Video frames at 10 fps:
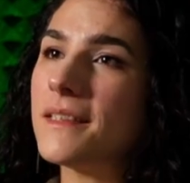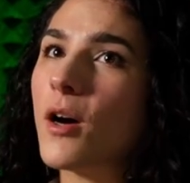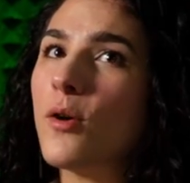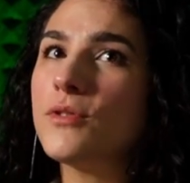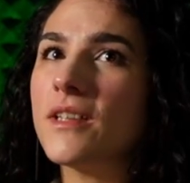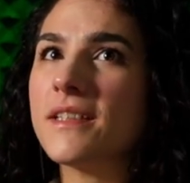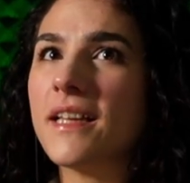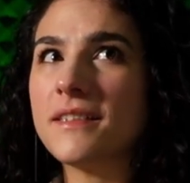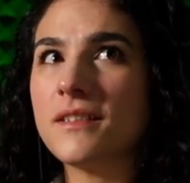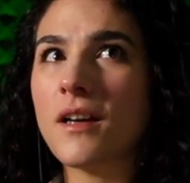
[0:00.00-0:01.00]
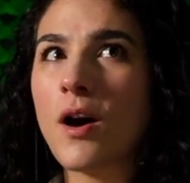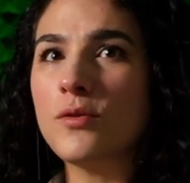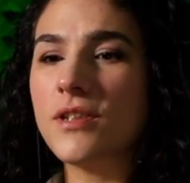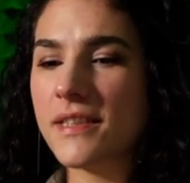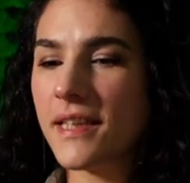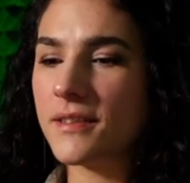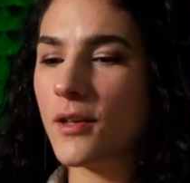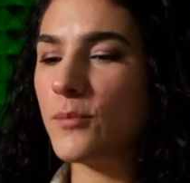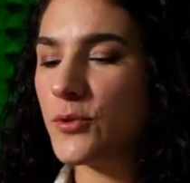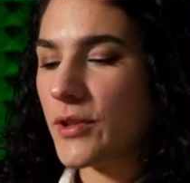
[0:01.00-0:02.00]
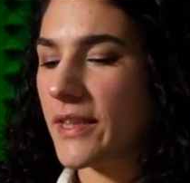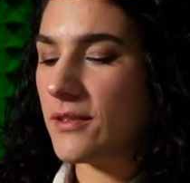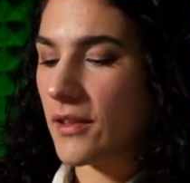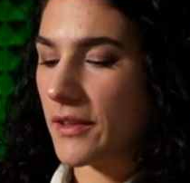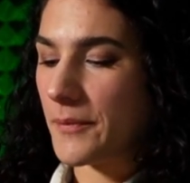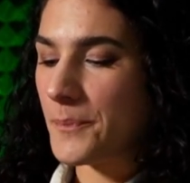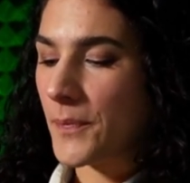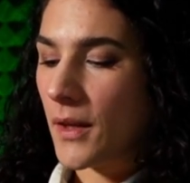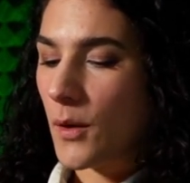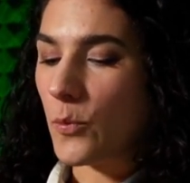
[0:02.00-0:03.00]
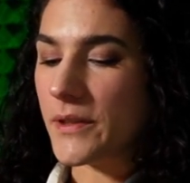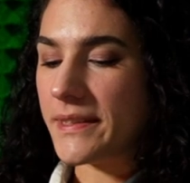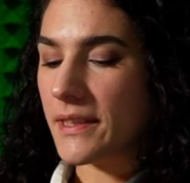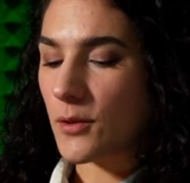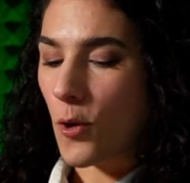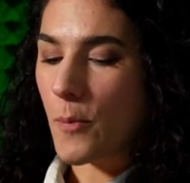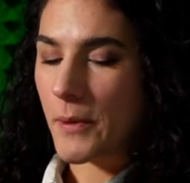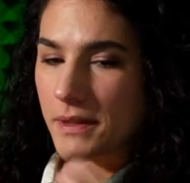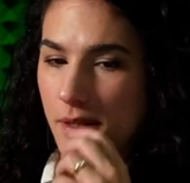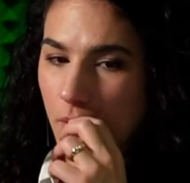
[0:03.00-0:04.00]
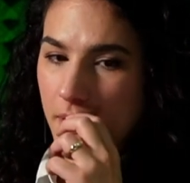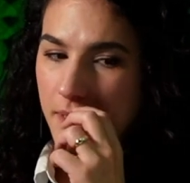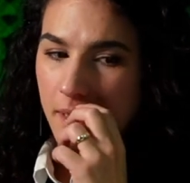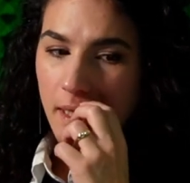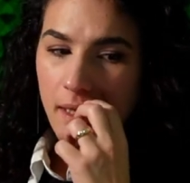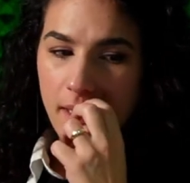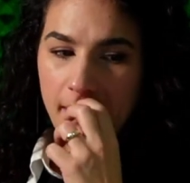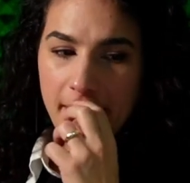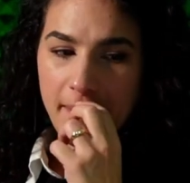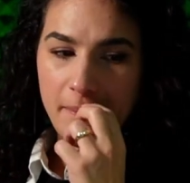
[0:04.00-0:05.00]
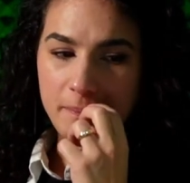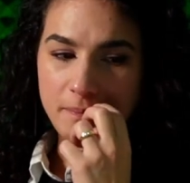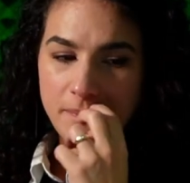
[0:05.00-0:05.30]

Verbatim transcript: and how does that how does that come together within open source. Um,